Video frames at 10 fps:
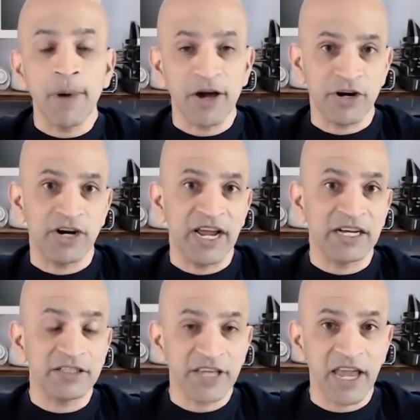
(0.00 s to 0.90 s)
about our
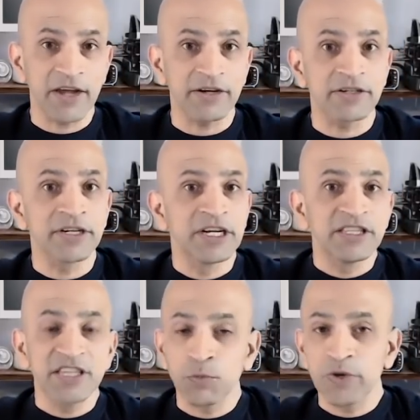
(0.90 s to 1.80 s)
healthcare.
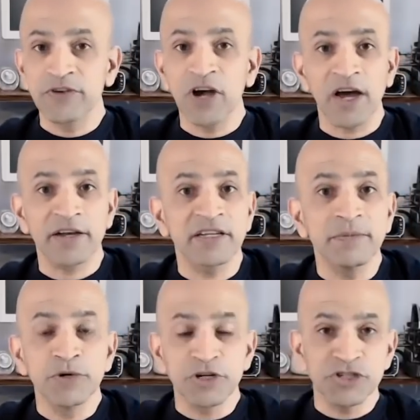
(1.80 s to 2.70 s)
Then we've got
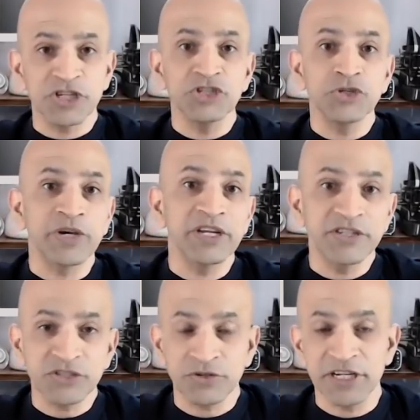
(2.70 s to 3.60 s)
emerging new
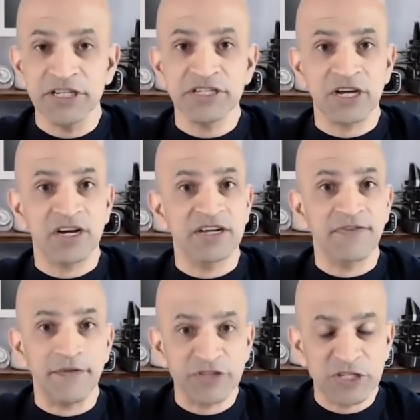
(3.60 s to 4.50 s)
industries
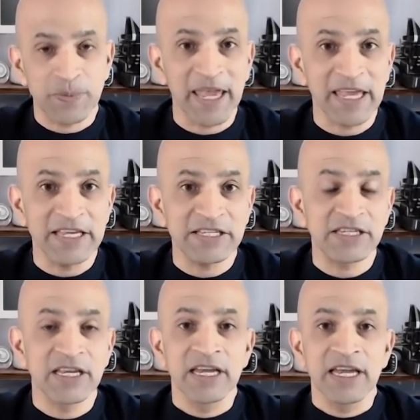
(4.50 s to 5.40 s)
of
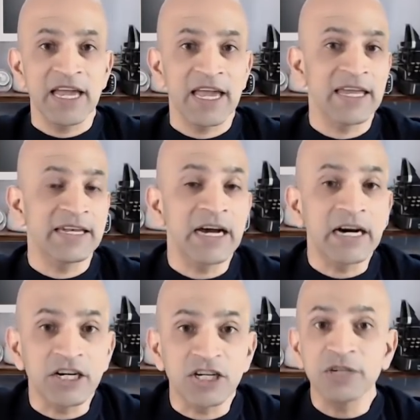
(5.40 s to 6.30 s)
space and
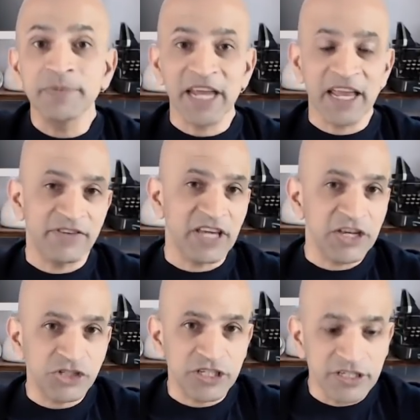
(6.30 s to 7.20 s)
urban
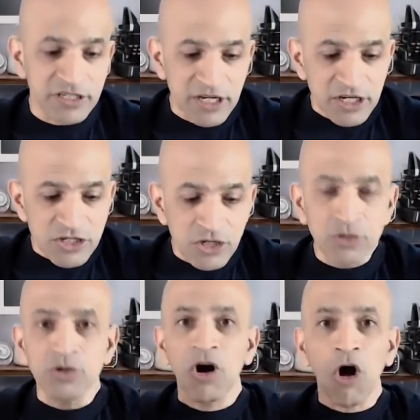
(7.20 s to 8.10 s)
aviation.
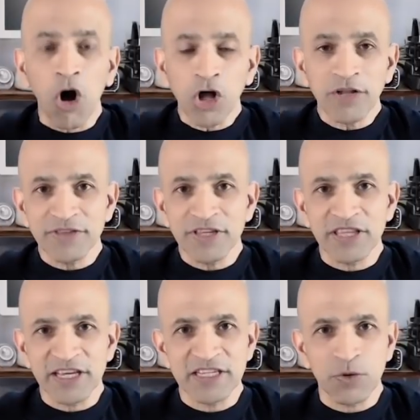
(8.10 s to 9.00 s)
So all of the
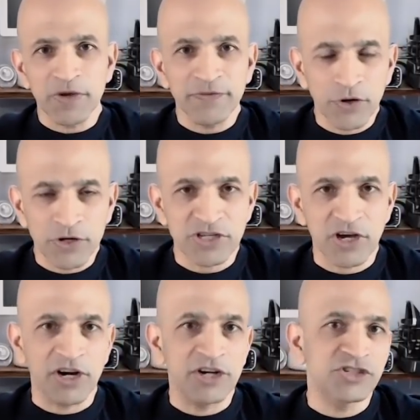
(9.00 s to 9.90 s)
things that we focus
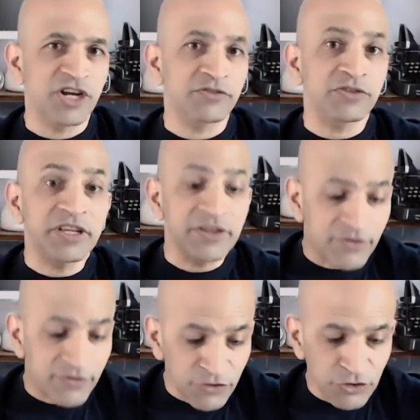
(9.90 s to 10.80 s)
on are
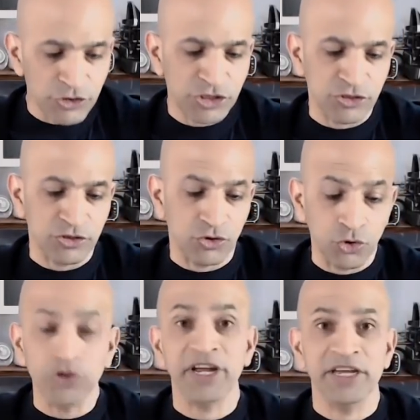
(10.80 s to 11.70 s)
generally future
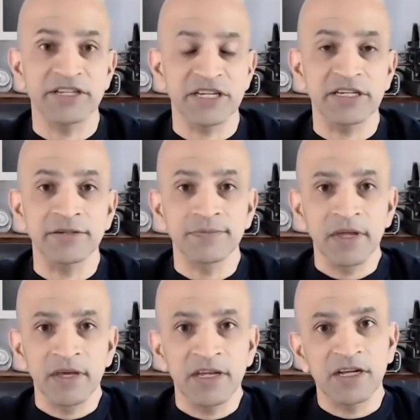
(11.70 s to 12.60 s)
oriented.
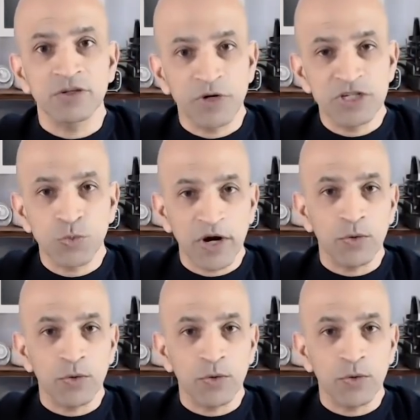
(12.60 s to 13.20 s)
In other words,